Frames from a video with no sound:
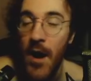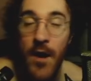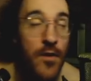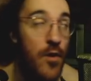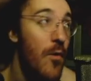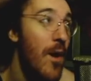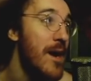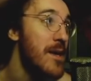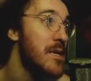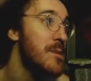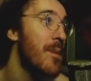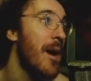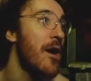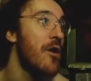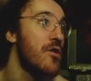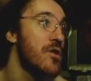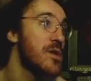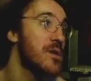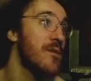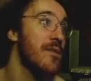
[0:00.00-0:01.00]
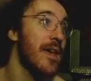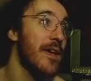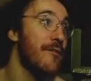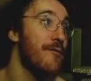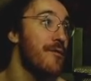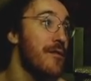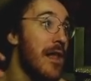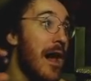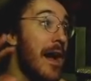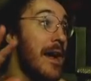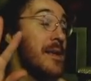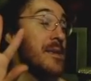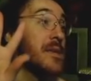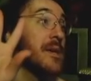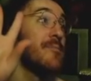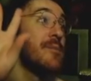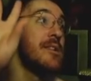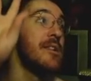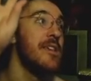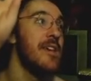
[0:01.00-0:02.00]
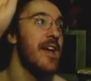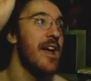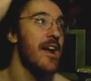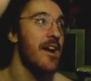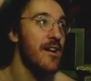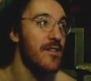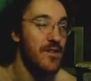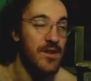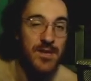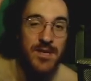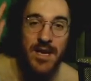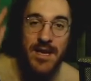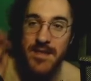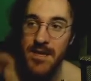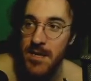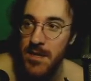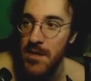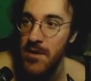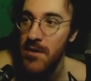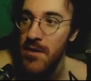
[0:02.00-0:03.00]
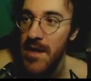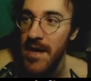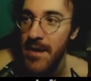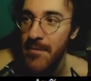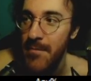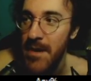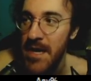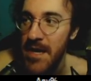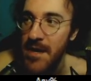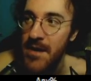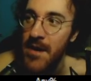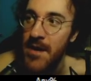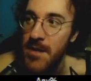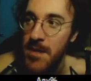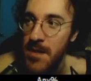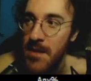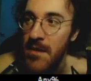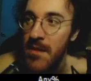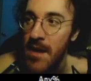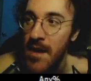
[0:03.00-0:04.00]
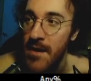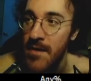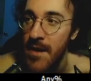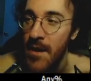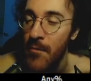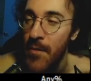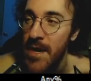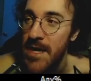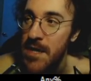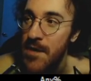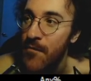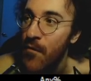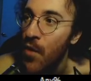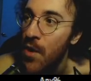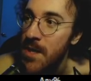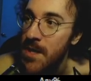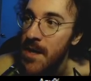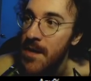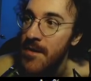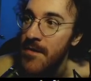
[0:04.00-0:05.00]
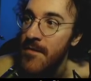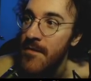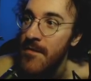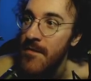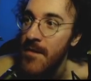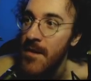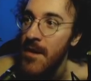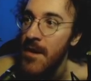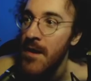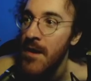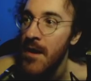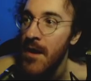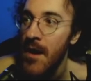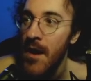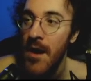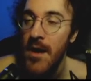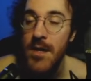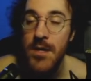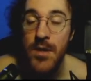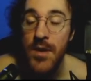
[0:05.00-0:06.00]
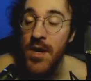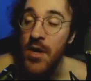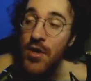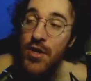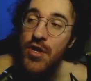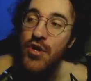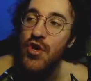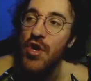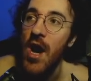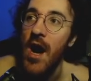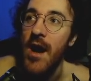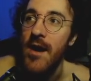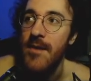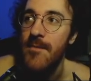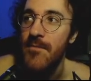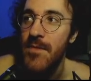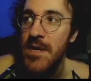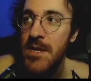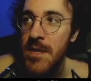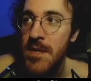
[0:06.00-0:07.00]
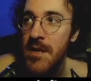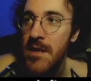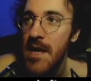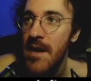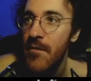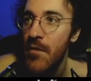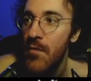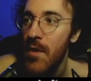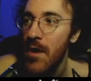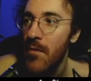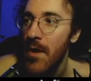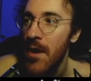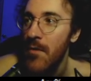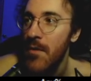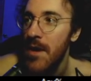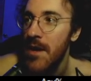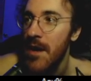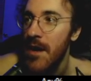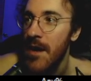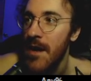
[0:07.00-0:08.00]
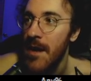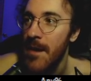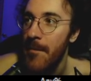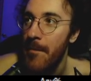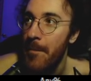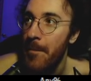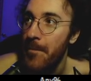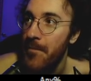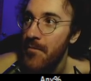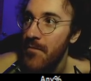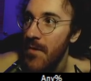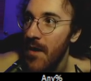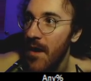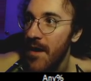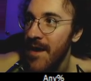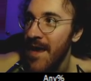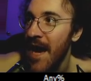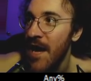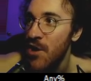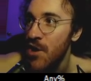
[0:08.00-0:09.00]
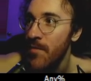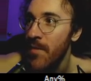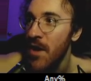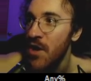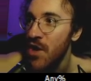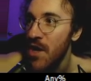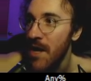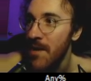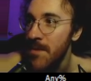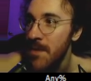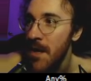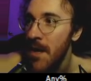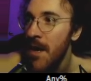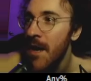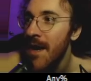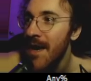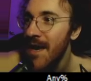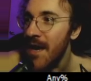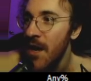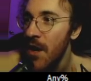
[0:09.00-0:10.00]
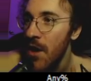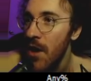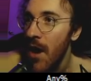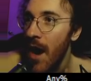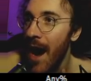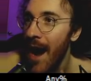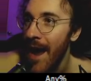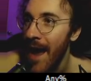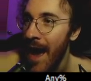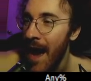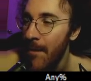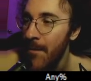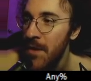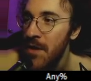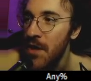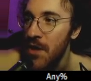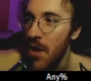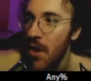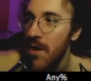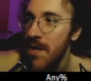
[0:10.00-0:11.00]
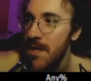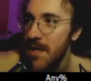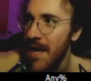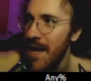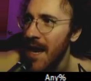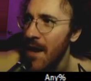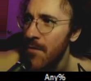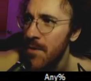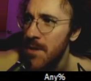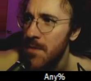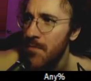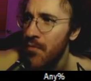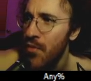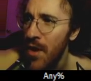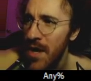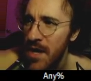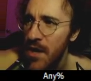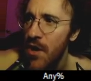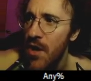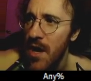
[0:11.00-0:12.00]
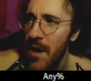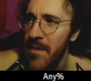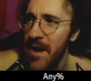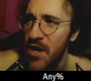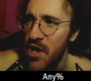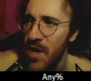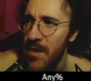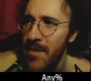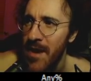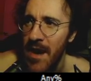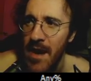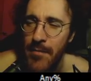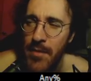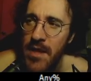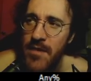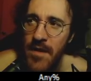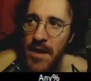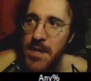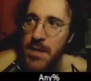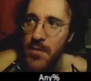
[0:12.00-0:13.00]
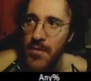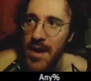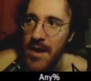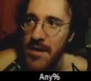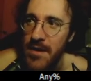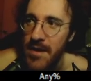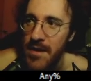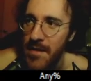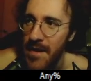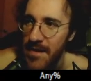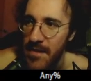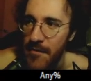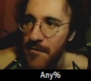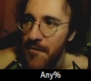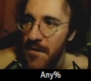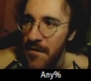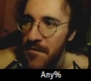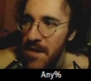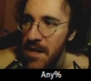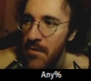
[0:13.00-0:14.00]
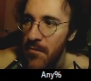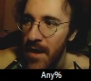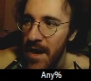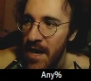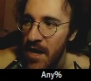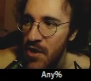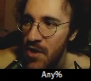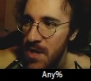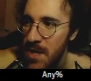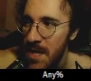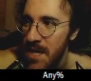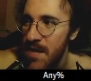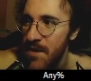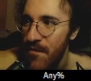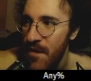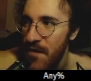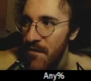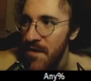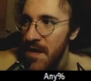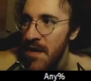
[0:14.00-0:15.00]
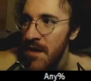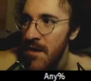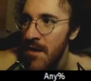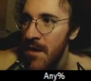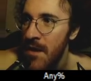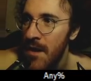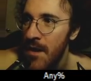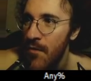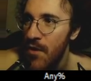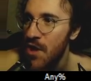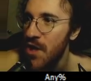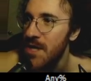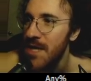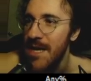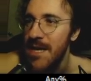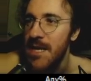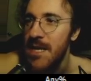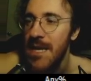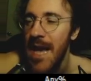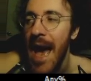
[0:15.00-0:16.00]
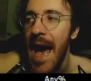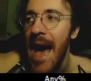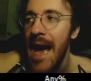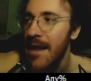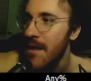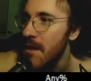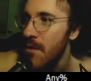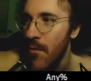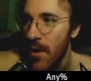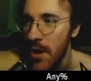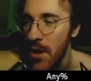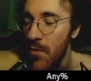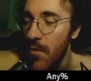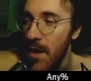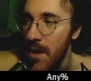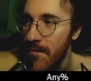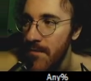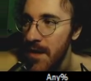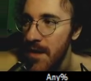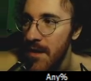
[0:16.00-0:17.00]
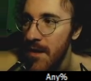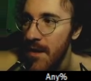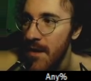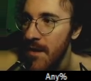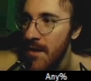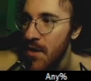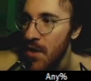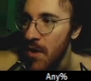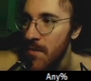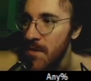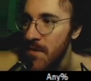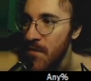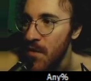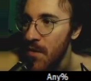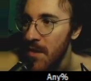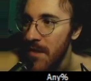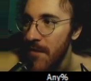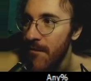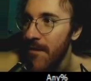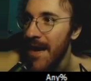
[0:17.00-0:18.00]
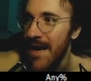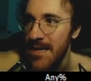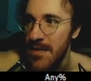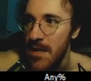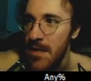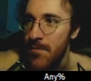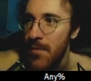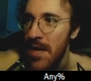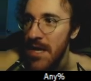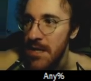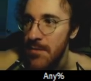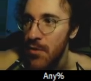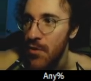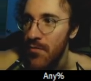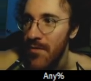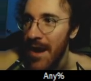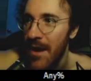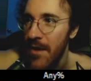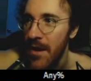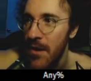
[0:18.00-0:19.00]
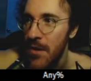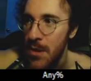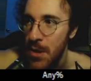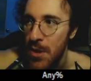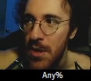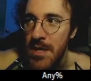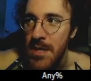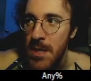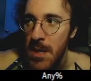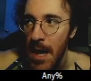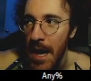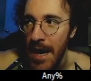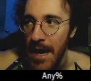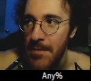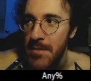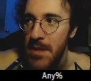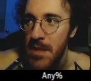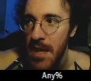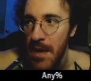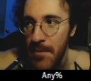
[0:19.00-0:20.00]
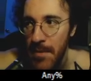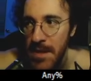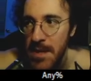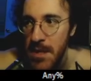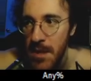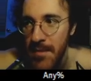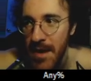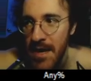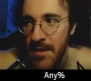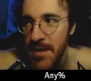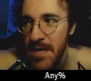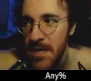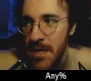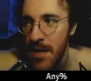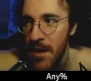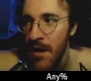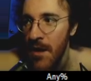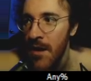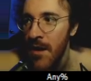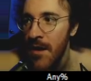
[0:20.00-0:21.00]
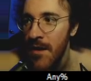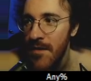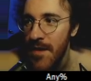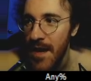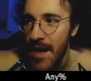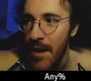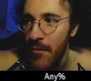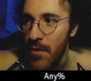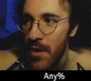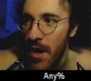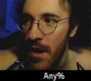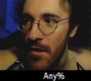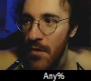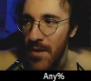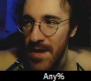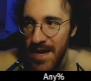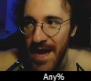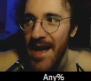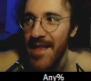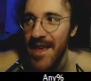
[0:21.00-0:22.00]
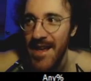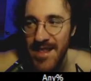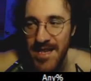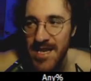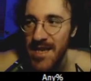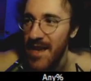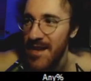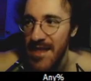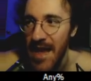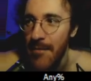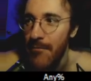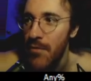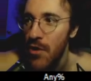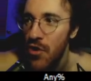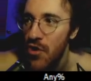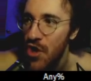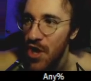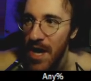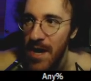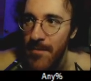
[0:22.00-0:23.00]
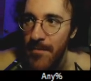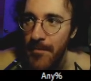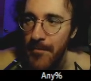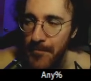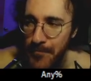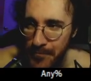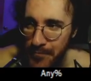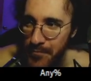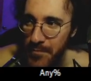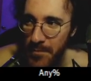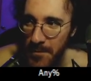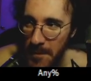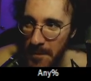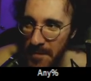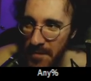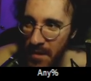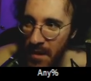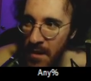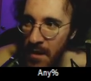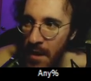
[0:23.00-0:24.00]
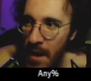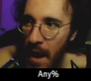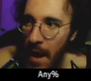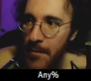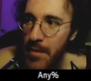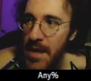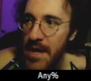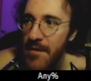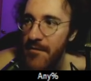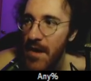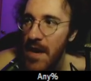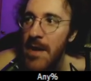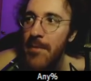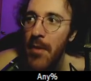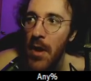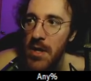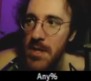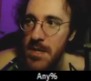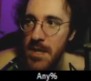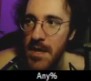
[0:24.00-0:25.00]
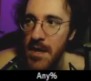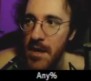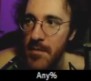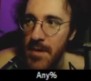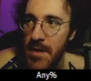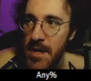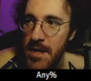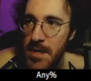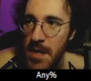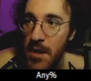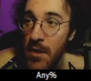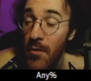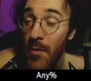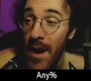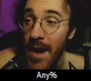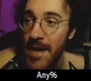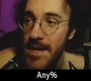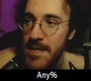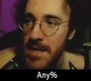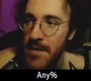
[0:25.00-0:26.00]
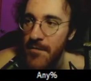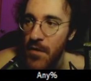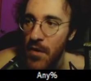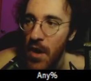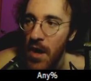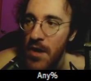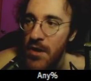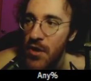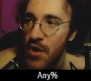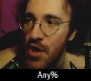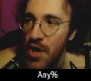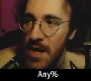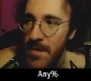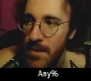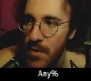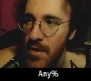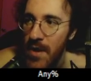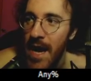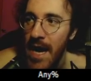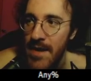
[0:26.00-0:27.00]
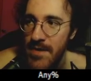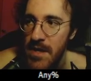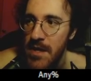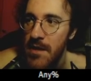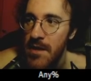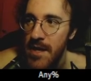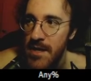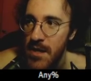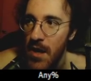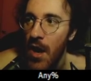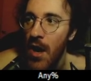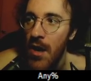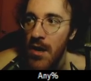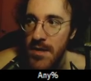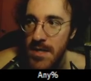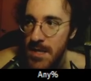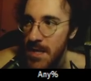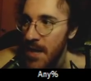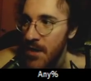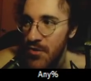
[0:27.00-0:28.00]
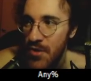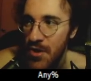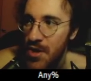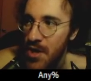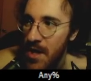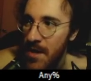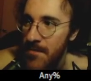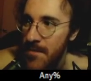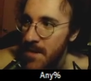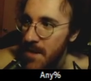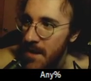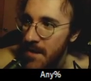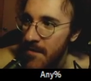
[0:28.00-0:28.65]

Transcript: Otherwise, Spyro just like flies up into the air and there's like this little like mini cutscene thing that wastes 4 seconds. So here's Jock. This is the level where we would catch up on gems. Here, I happened to notice that I was pretty good on my gem count. I believe I was around in like the 50 range, 650, which is exactly where you want to be in terms of doing the fastest possible route here. So you can see I am skipping some enemies here that I would otherwise... Yeah, that's see like that blue gem. I'm playing it very ballsy here because otherwise, if you're under gem, you would have to collect all these extra gems.